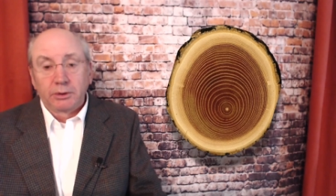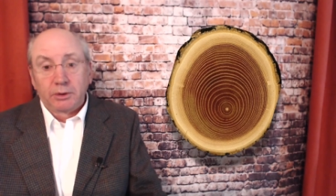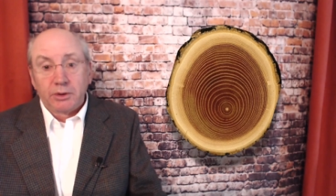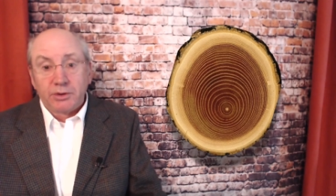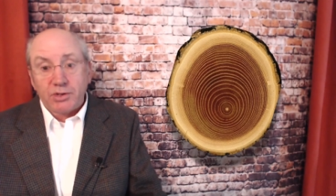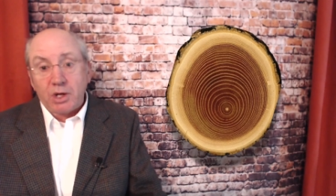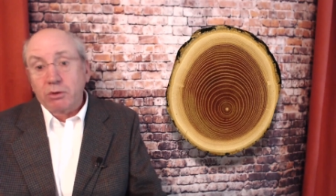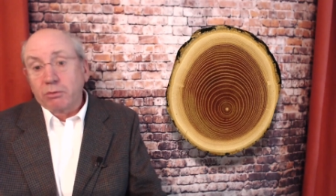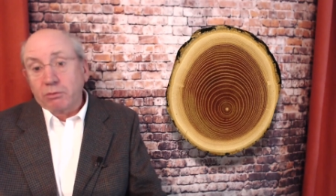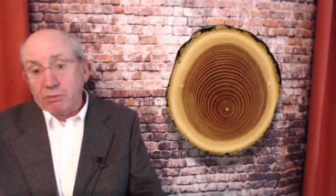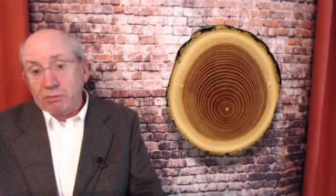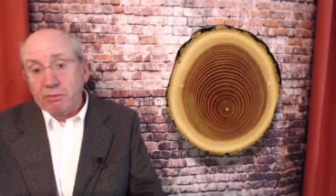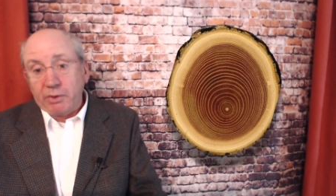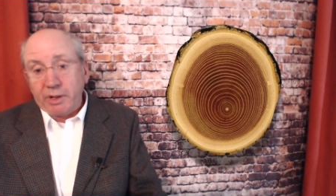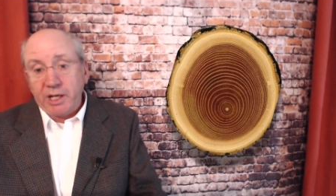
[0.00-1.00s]
So
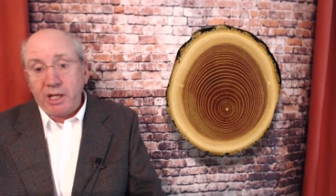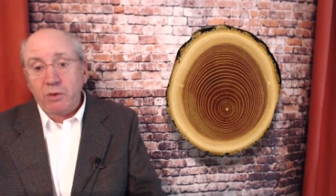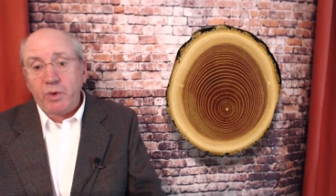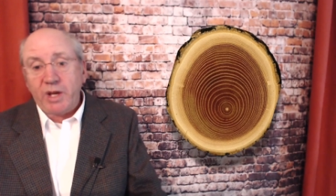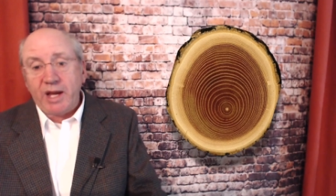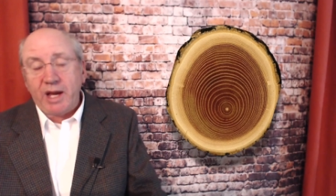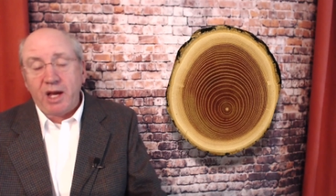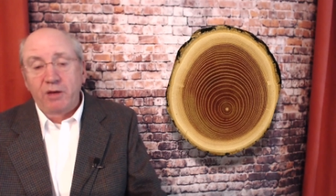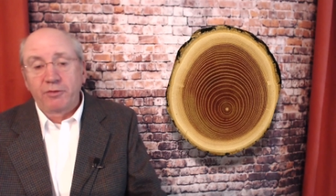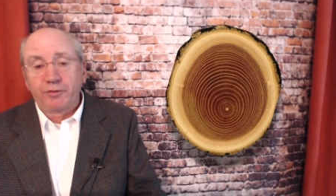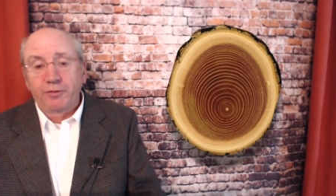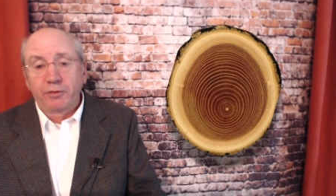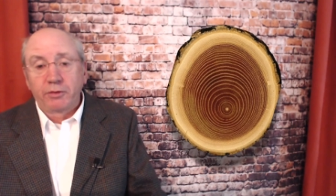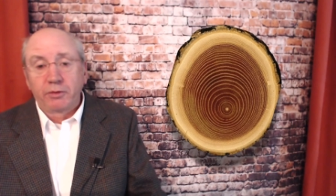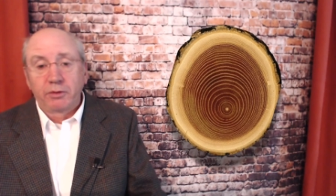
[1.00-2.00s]
here we
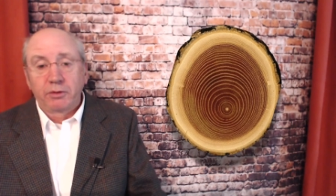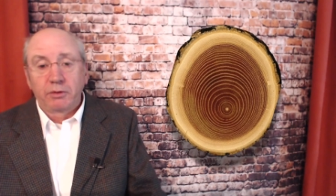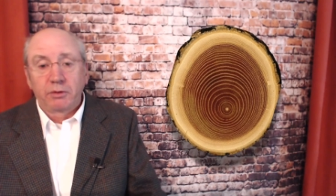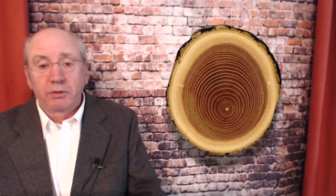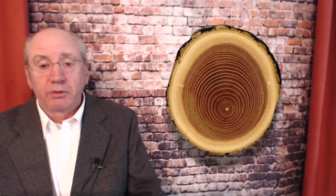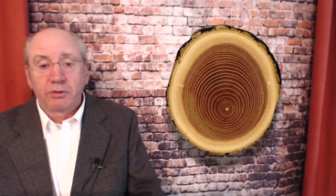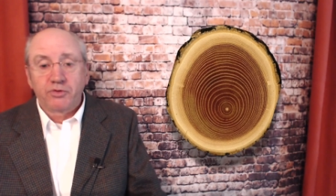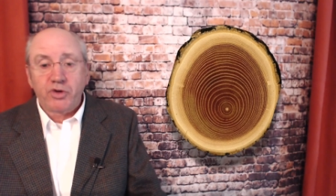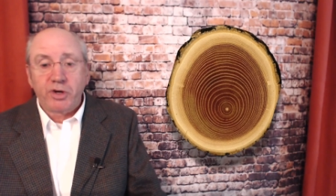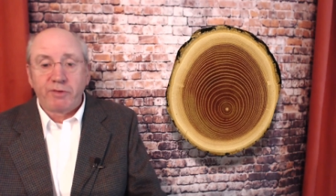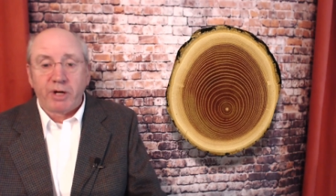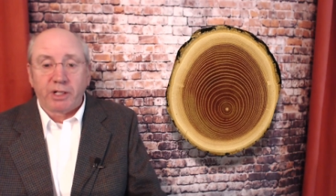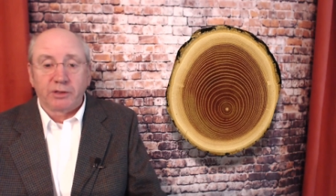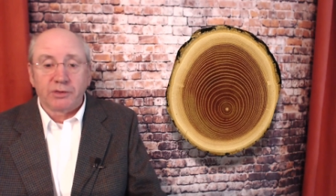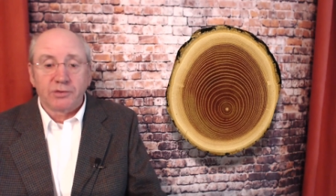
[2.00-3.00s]
have tree
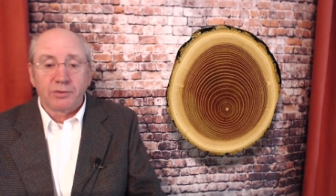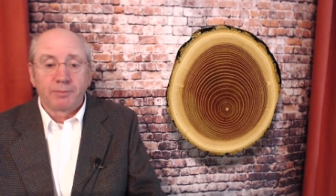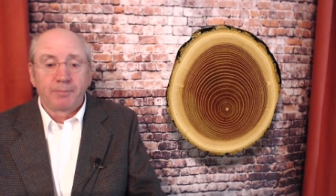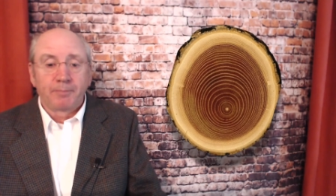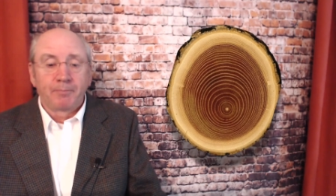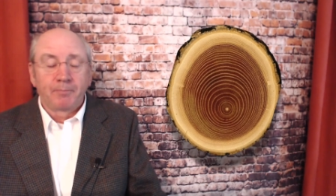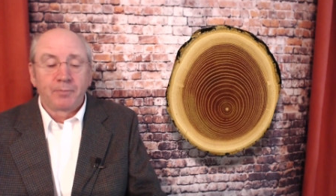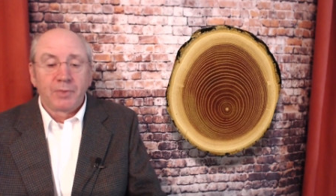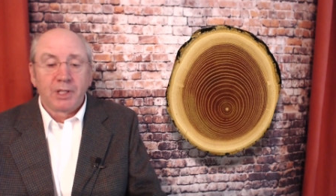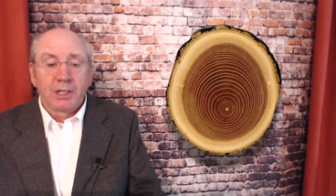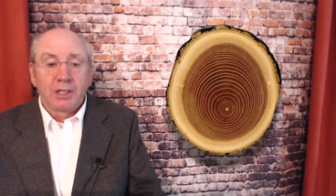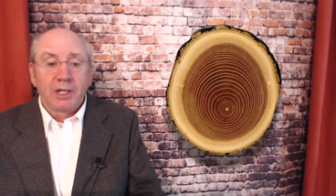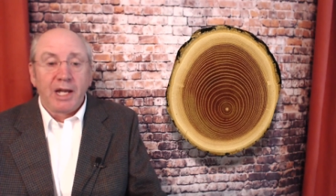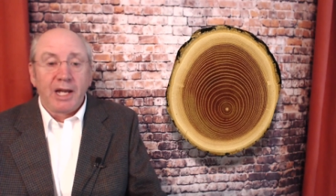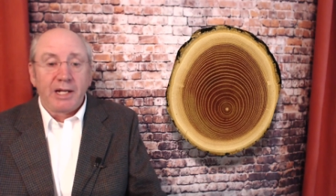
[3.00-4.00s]
rings.
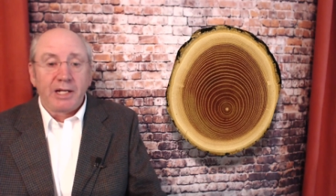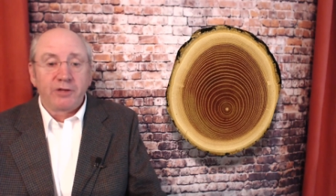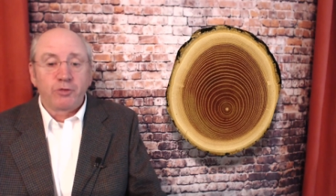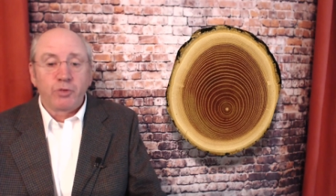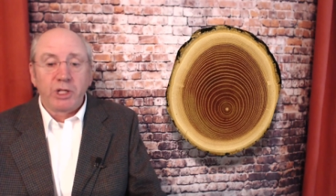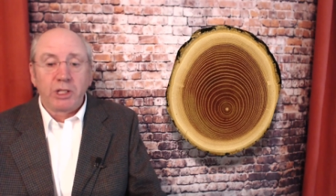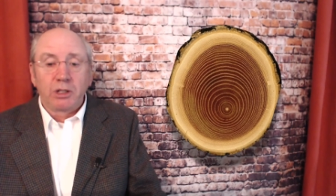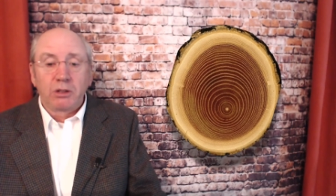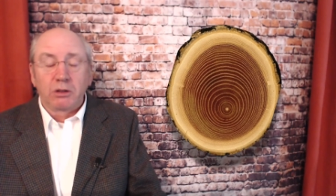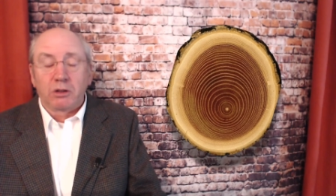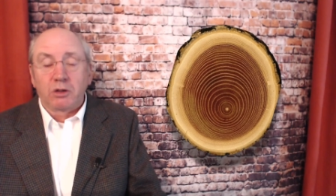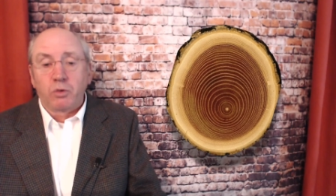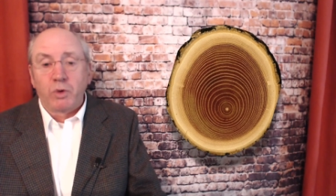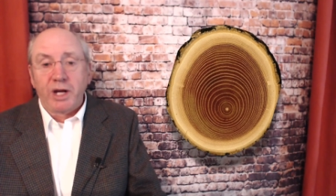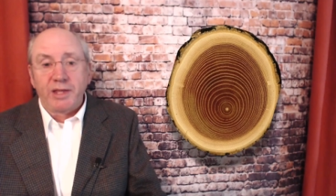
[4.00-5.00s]
And if we
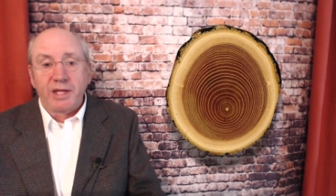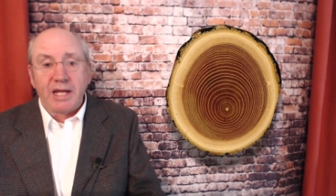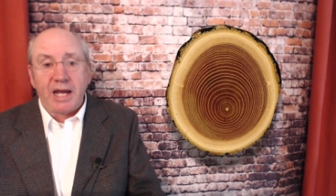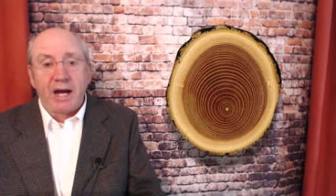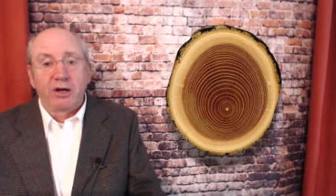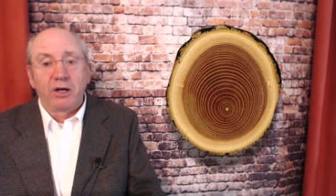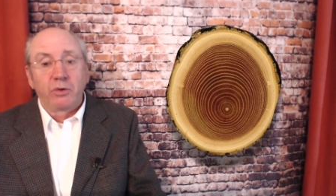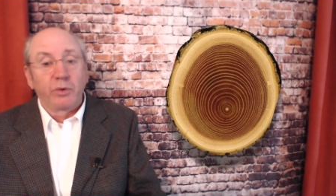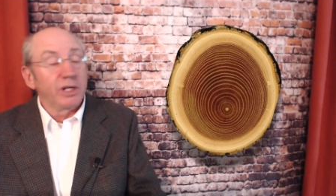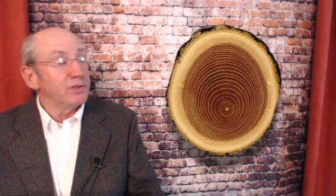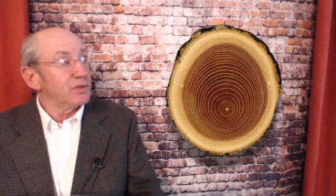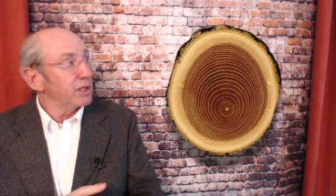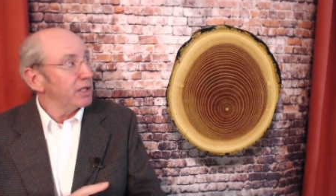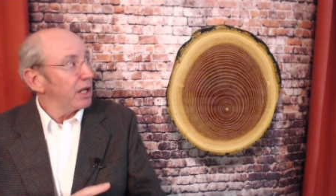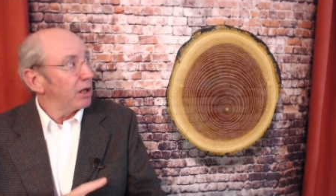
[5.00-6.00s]
look where the arrow
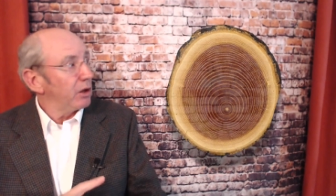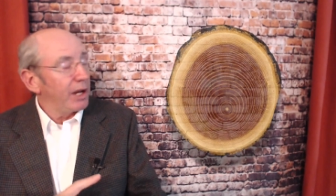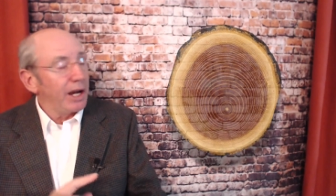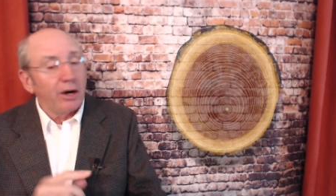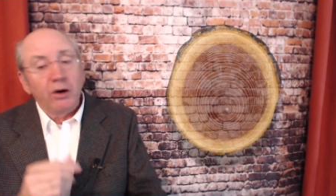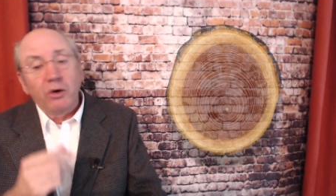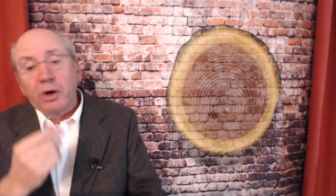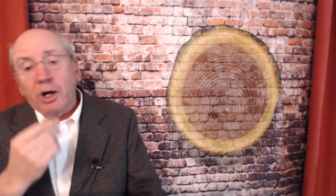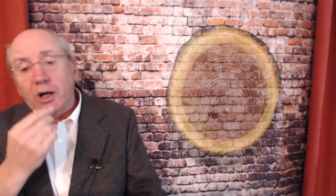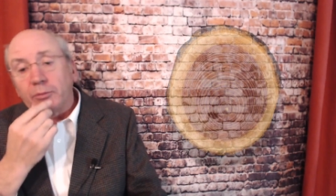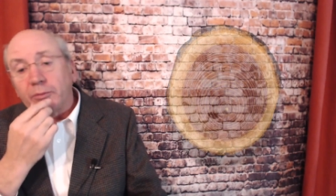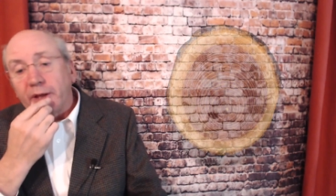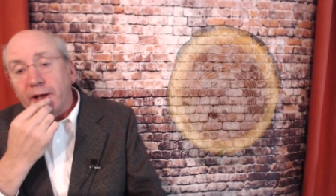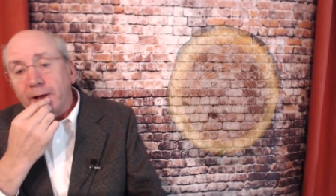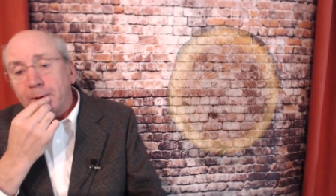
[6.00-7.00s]
is, the yellow arrow
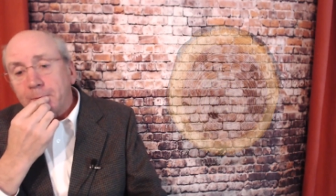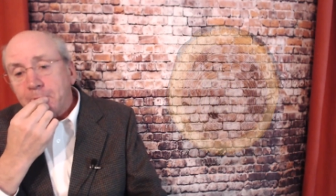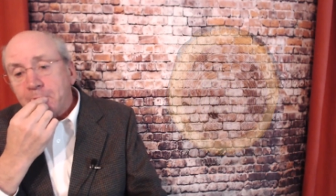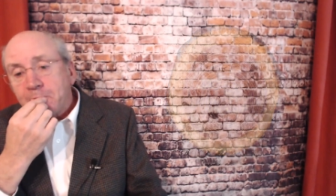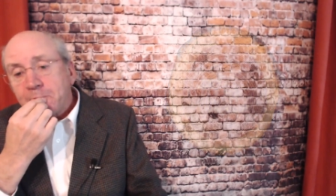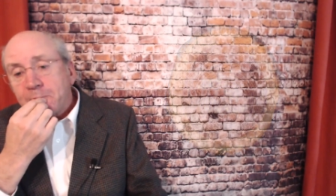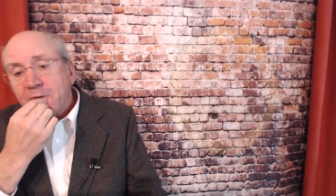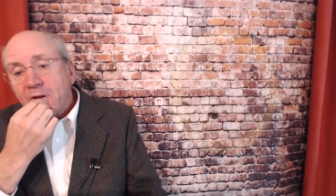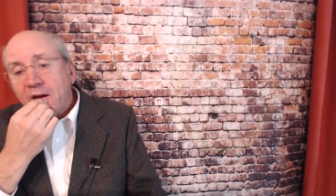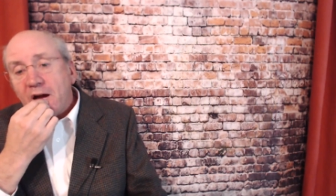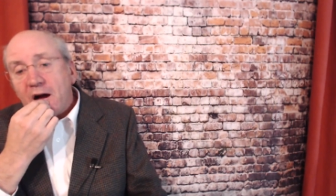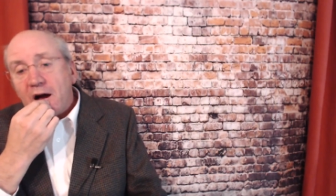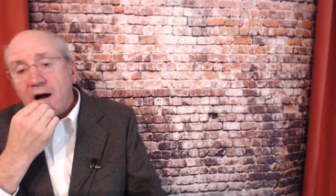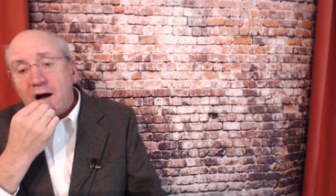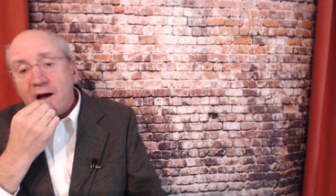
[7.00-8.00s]
up there,
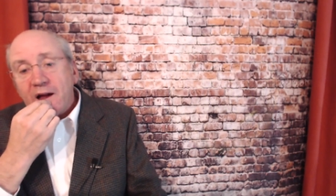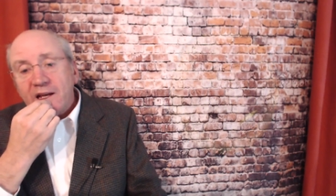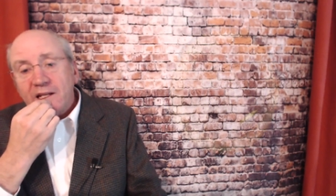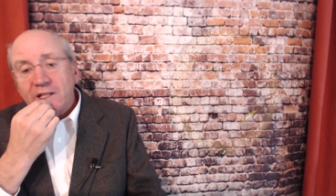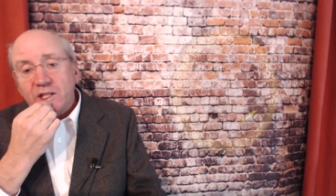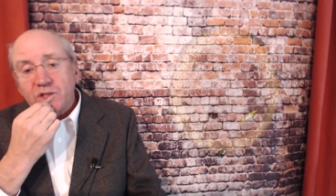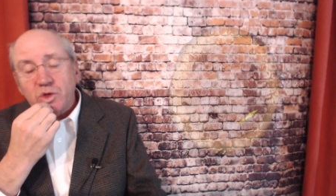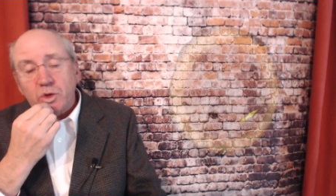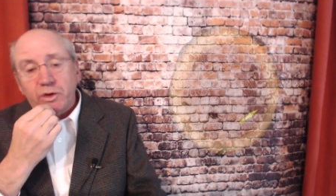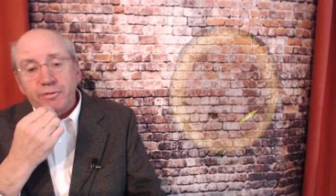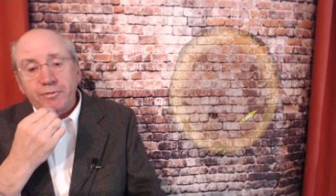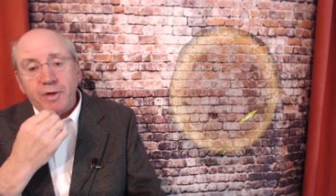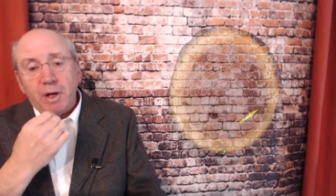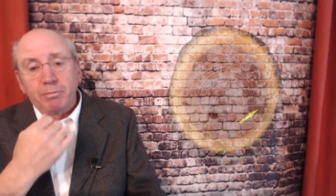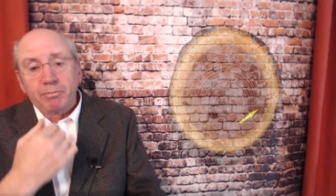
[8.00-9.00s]
uh, in the sort
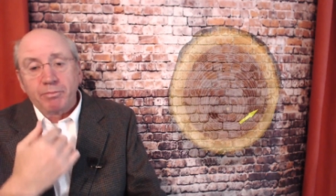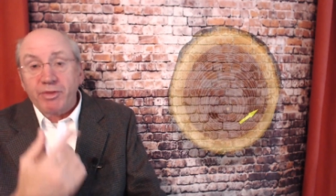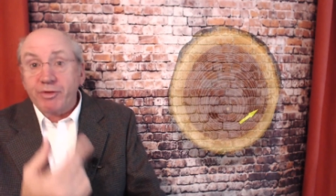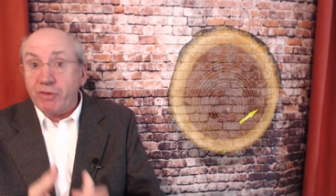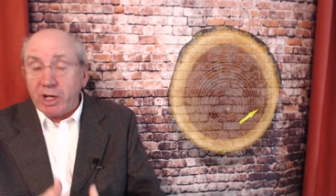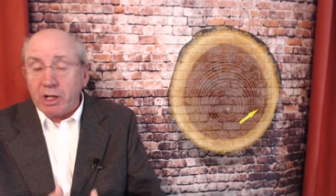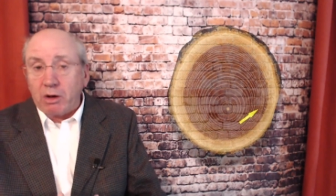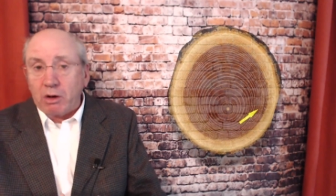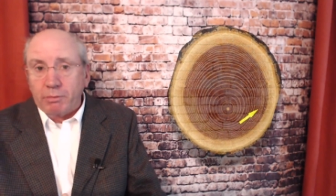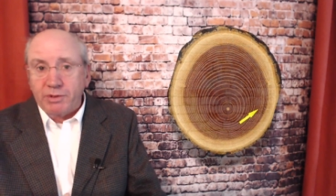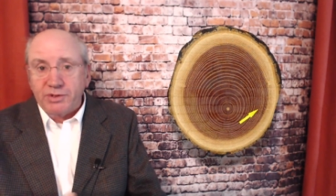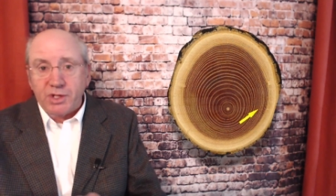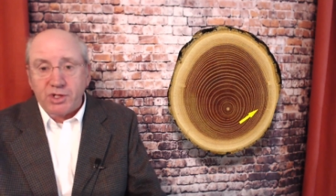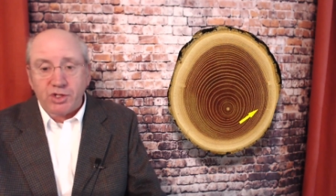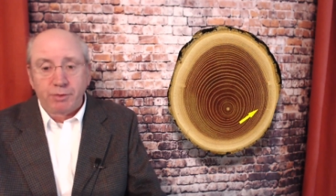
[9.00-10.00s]
of um, three o'clock
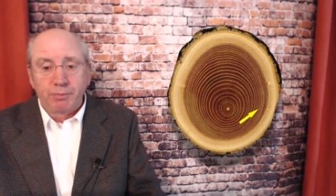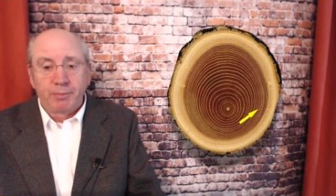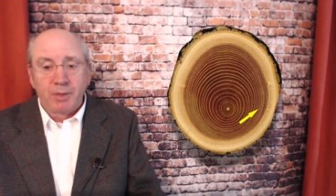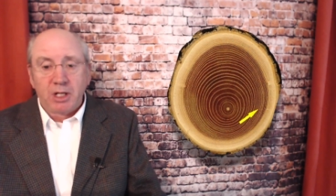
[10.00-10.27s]
position,